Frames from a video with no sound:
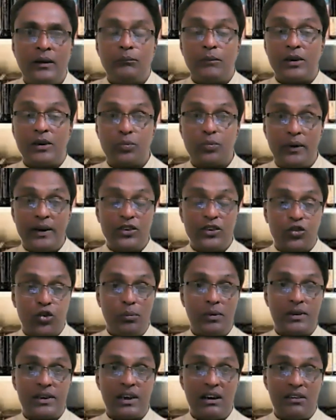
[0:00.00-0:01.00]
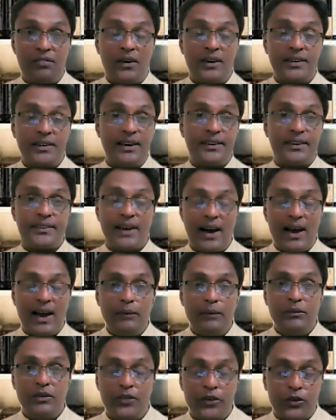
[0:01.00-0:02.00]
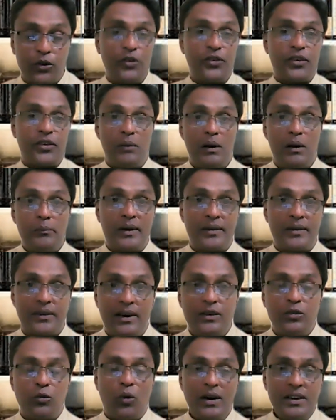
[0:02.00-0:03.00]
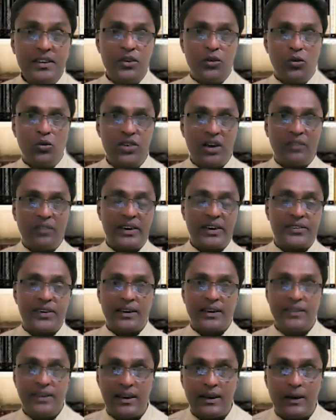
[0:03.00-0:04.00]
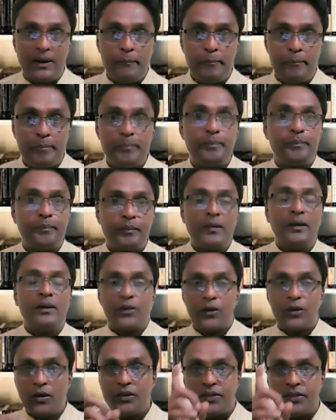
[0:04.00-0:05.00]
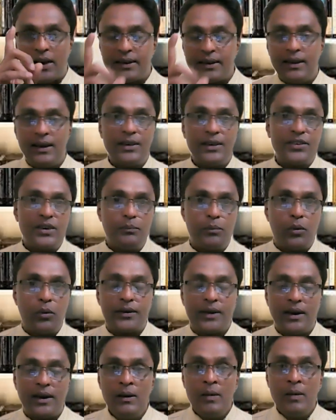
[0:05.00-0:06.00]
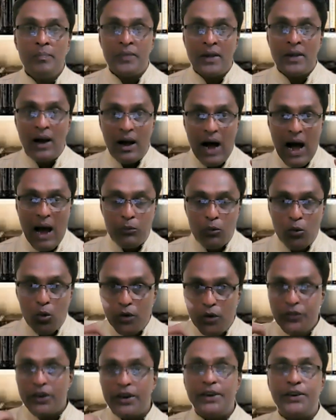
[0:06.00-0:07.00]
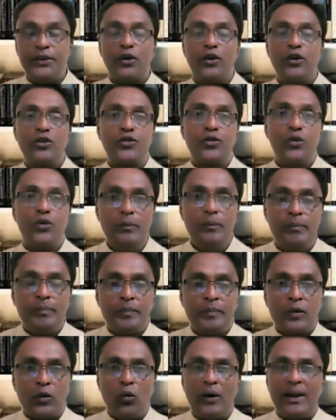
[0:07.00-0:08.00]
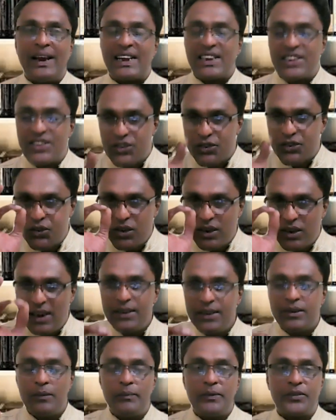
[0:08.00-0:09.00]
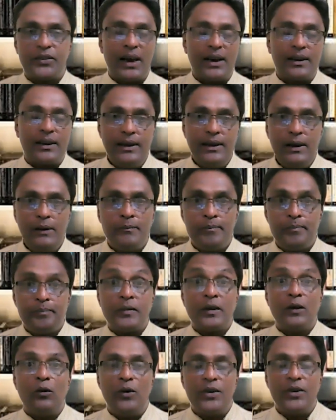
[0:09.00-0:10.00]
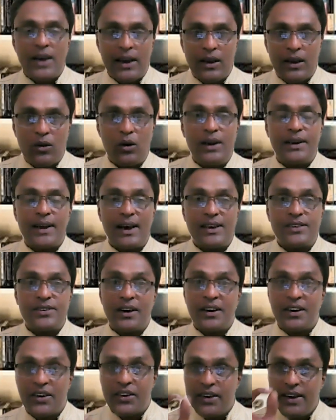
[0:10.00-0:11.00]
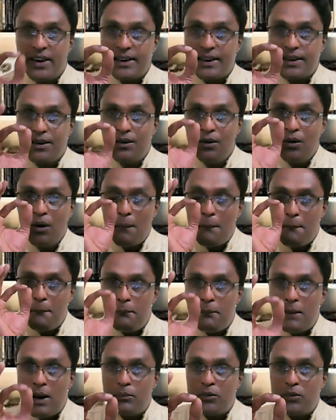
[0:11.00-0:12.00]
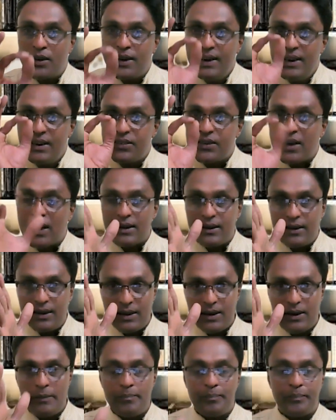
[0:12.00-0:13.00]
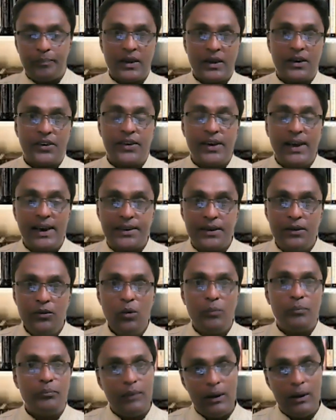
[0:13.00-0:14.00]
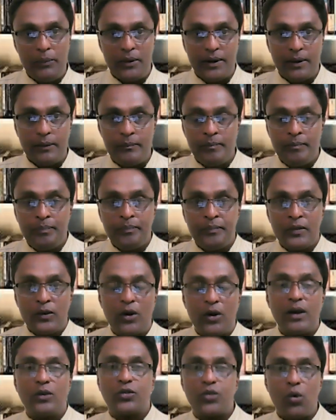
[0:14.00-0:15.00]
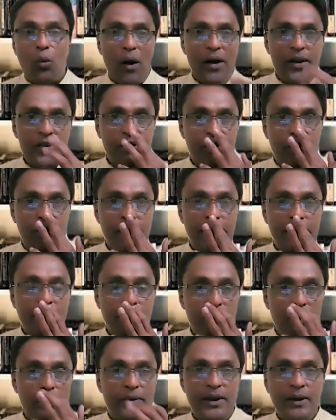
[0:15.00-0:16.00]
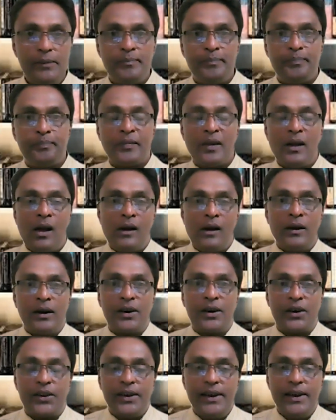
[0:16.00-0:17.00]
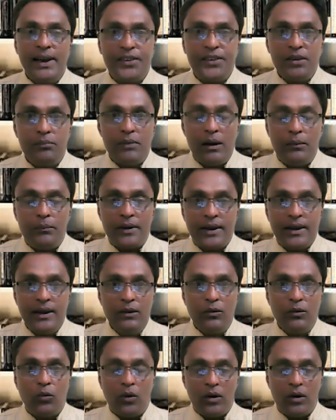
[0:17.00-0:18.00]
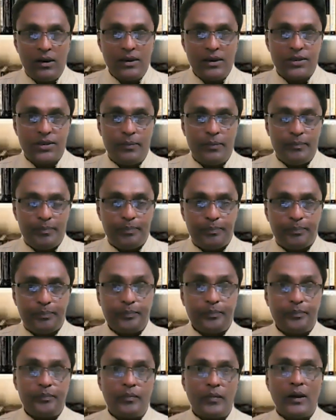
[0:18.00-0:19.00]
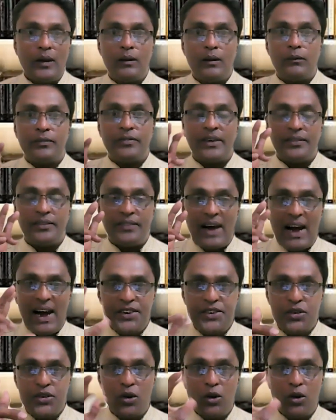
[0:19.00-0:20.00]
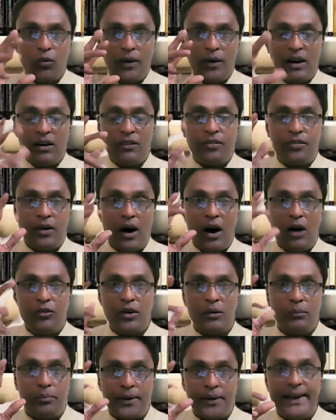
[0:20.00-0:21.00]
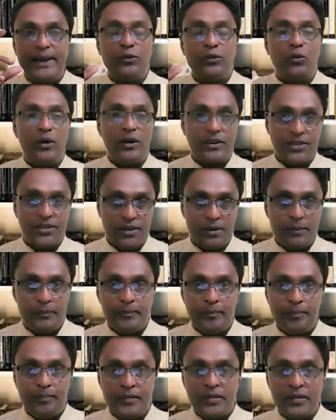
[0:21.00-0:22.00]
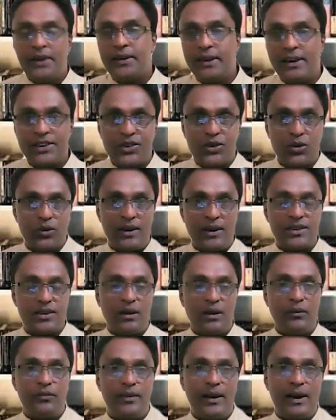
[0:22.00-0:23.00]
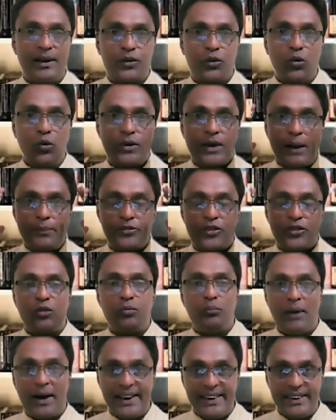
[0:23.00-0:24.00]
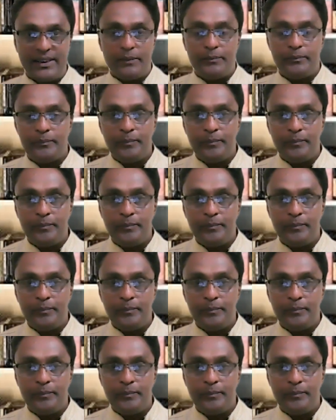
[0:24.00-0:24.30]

By spending so much effort and time, if you don't remember that, what is the use of the technique? So the technique is important. I'm going to introduce you excellent technique, which I call it as creative memory technique. Creative memory. Okay, so what is creative memory? Creative memory works the natural way of how your brain works. So dear students, there are two types of mind.